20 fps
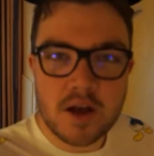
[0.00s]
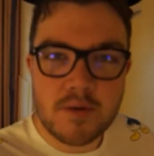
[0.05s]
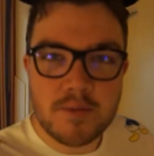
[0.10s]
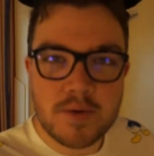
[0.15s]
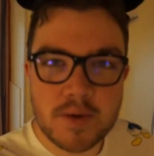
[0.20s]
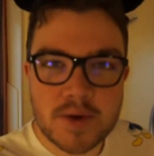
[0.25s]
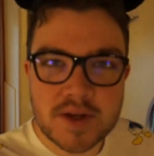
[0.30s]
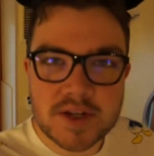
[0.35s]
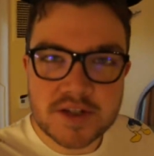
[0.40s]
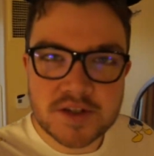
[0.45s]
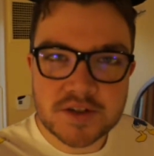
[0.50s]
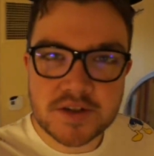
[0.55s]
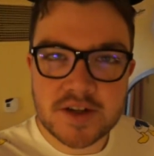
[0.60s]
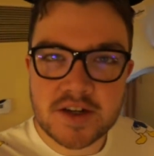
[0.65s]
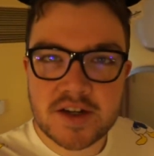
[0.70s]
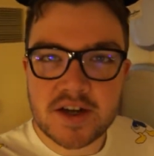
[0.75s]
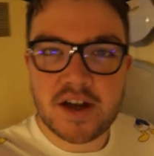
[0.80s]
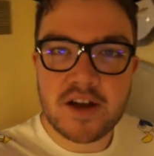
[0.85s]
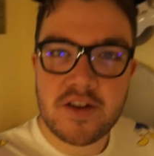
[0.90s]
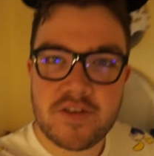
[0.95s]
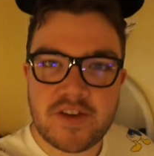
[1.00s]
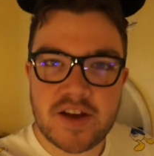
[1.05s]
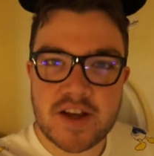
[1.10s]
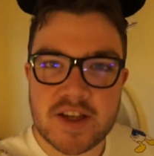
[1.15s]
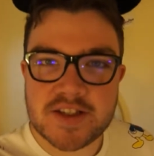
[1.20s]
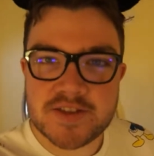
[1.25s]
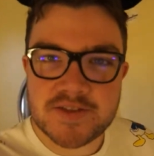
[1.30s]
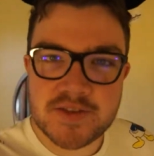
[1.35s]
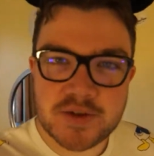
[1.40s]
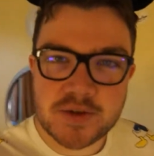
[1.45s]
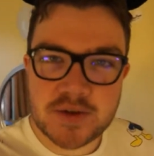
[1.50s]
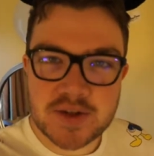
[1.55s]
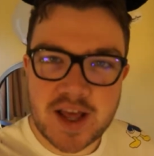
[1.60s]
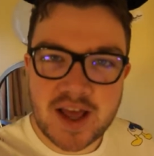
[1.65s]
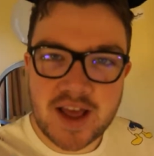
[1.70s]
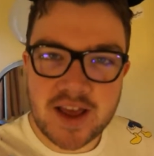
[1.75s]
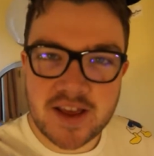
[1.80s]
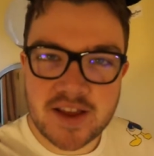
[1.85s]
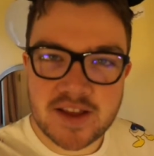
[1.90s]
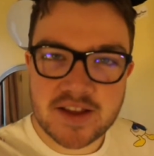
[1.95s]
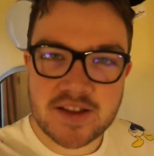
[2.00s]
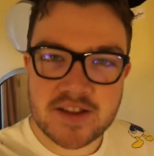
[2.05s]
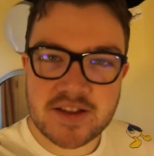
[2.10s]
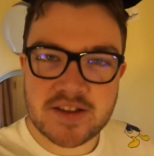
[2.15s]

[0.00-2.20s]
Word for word: Hope you enjoy our first full day.